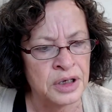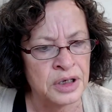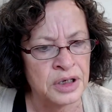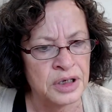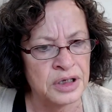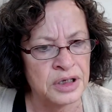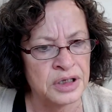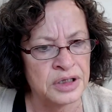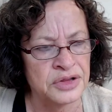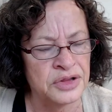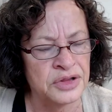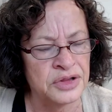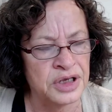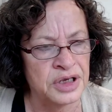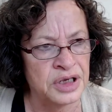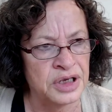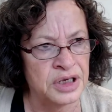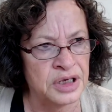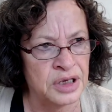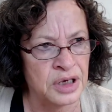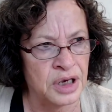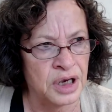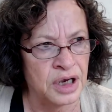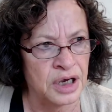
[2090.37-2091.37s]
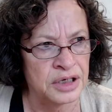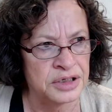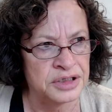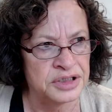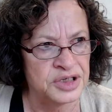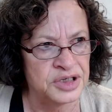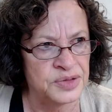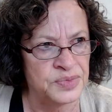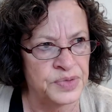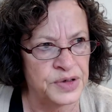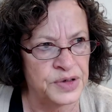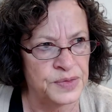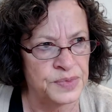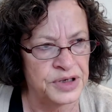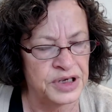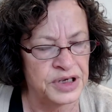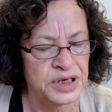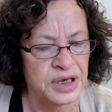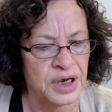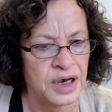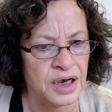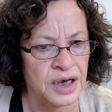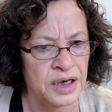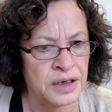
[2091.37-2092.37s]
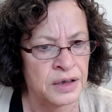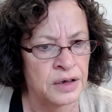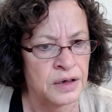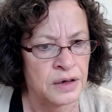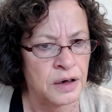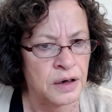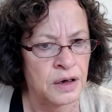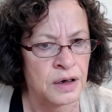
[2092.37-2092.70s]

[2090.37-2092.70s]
in the DPPI